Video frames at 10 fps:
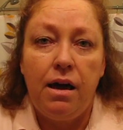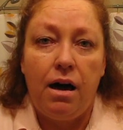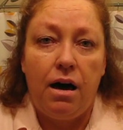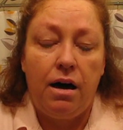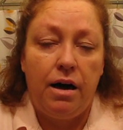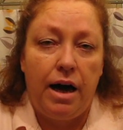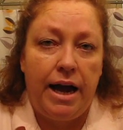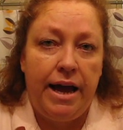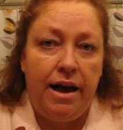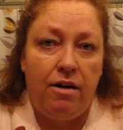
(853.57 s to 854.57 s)

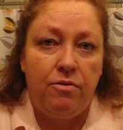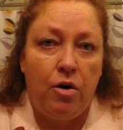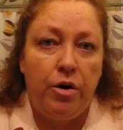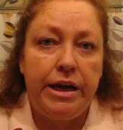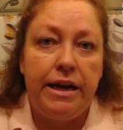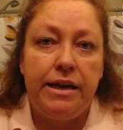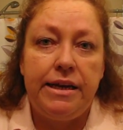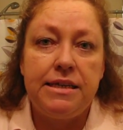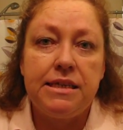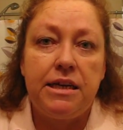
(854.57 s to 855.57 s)
I have herniated
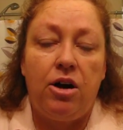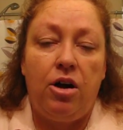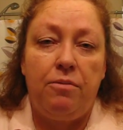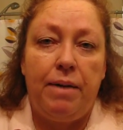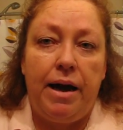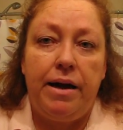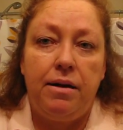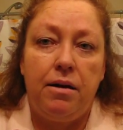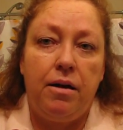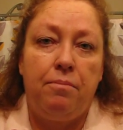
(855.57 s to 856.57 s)
disc in all of my,
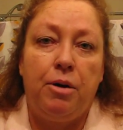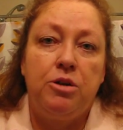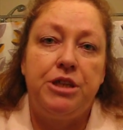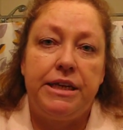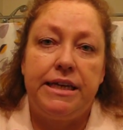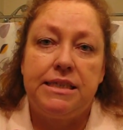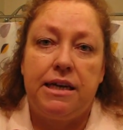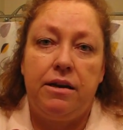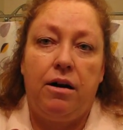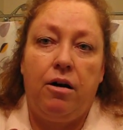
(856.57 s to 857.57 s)
bulging disc
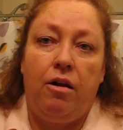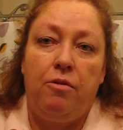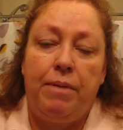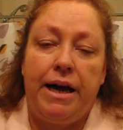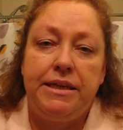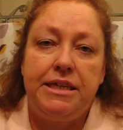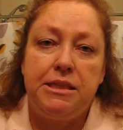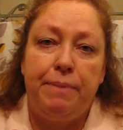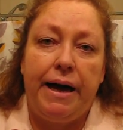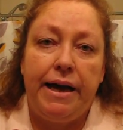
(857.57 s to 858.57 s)
in all of my
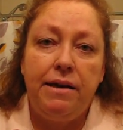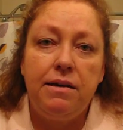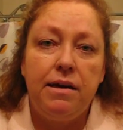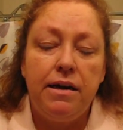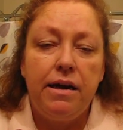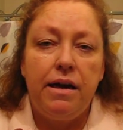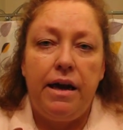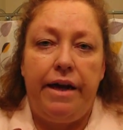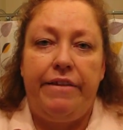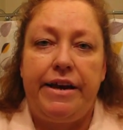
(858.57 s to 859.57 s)
T-spine,
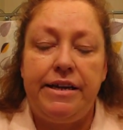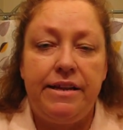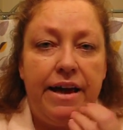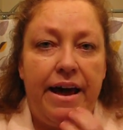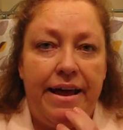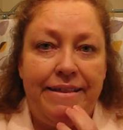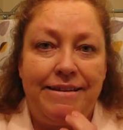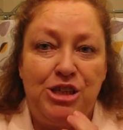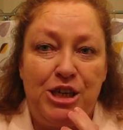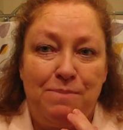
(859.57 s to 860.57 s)
and I did that at
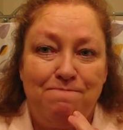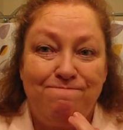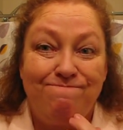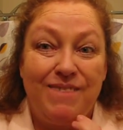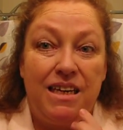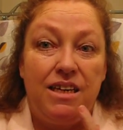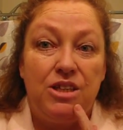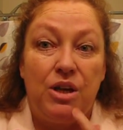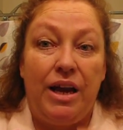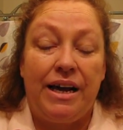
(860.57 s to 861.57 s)
the gym.
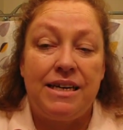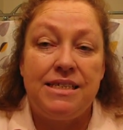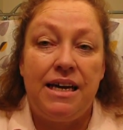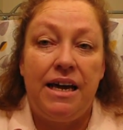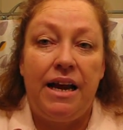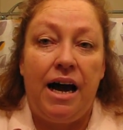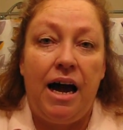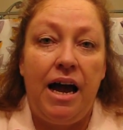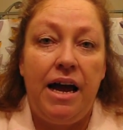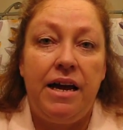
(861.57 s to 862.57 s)
So like I said,
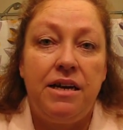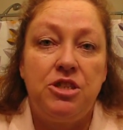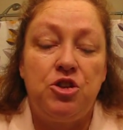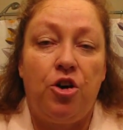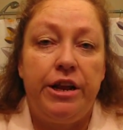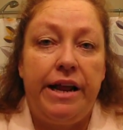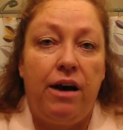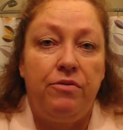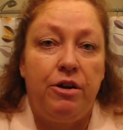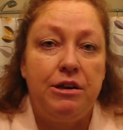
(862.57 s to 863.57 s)
I started
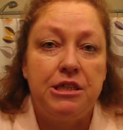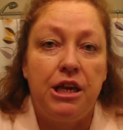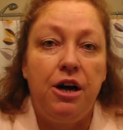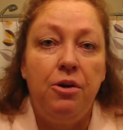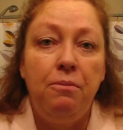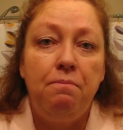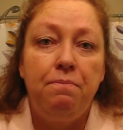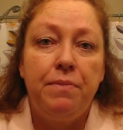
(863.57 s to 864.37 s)
out very slow,